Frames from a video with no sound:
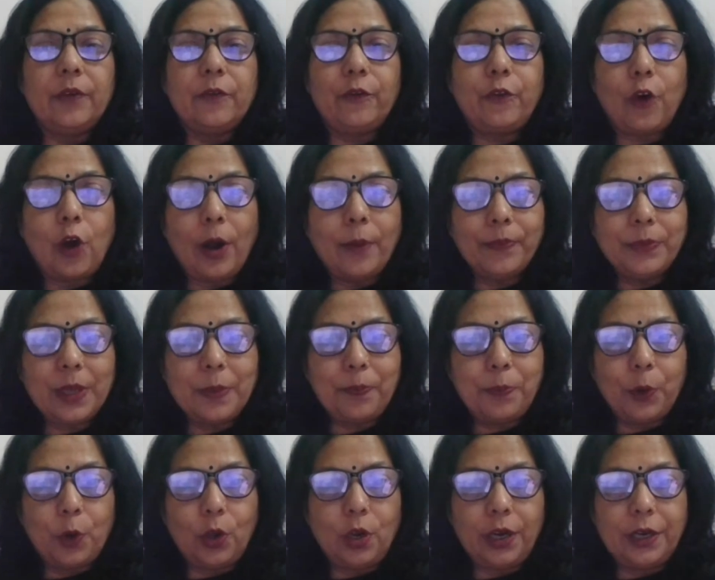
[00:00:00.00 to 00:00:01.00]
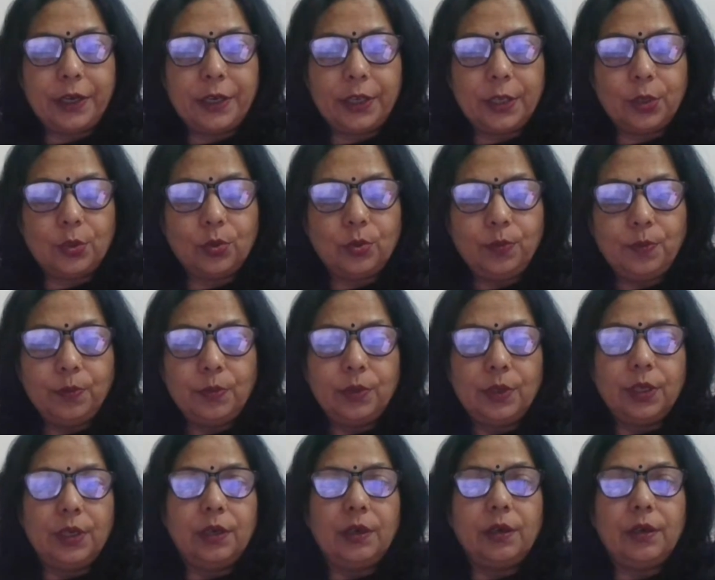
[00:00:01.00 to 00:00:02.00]
form the pollen tube,
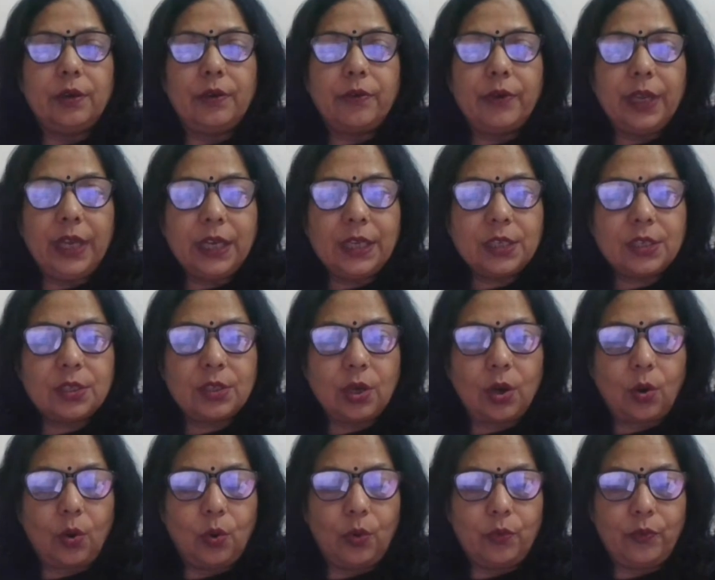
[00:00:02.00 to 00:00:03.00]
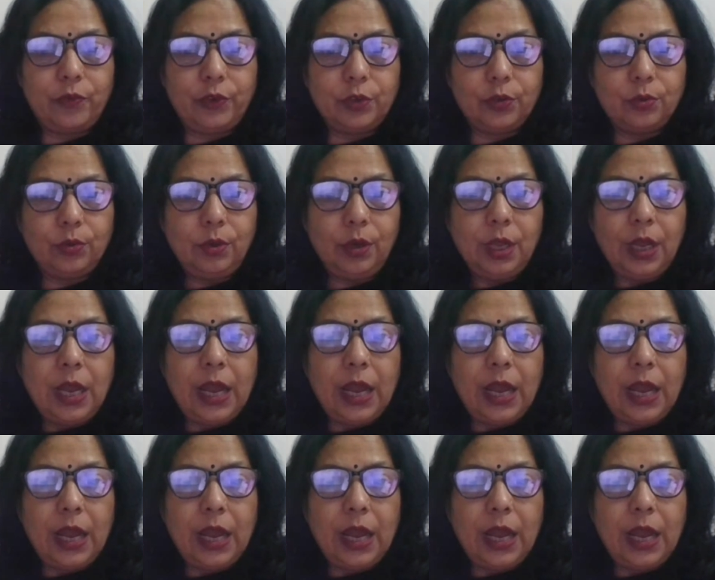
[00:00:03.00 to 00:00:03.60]
reach the ovule,